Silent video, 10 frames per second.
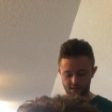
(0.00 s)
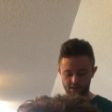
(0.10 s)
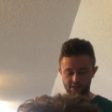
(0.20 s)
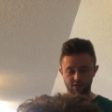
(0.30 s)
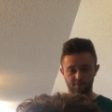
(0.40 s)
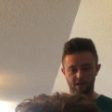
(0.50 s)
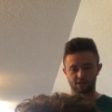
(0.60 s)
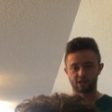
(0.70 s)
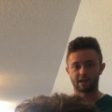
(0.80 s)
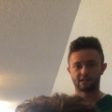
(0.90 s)
Since your
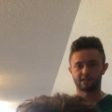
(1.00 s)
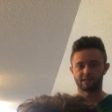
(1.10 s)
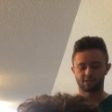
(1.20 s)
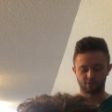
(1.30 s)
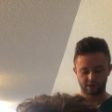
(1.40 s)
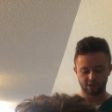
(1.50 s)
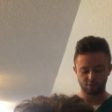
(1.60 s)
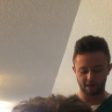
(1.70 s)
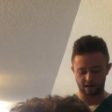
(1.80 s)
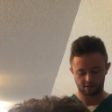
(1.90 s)
child is 22
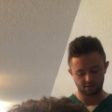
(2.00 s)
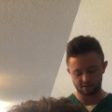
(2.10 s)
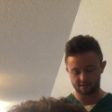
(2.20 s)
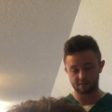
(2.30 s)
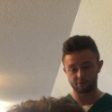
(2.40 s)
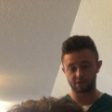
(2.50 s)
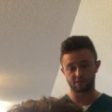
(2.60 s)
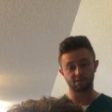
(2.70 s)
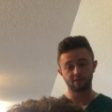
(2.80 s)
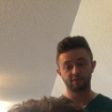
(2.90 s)
pounds, we
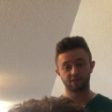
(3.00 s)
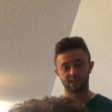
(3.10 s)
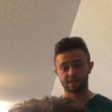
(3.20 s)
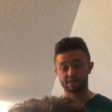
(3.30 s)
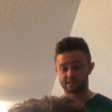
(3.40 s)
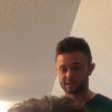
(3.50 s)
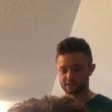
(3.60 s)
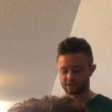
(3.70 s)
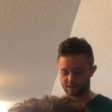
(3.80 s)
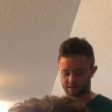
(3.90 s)
convert that into
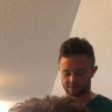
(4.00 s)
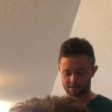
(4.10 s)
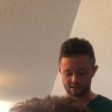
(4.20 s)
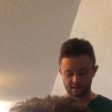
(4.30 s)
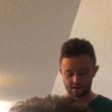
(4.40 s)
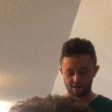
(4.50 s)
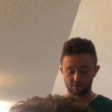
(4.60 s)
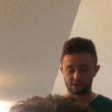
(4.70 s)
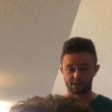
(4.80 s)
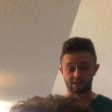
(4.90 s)
kilograms,
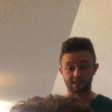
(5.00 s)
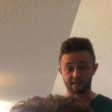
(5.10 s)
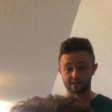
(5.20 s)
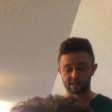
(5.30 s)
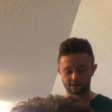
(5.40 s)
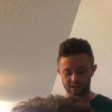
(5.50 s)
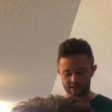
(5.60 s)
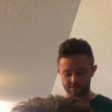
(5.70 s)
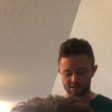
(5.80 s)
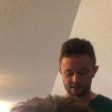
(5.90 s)
which is 10
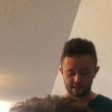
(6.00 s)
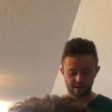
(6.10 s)
kilograms.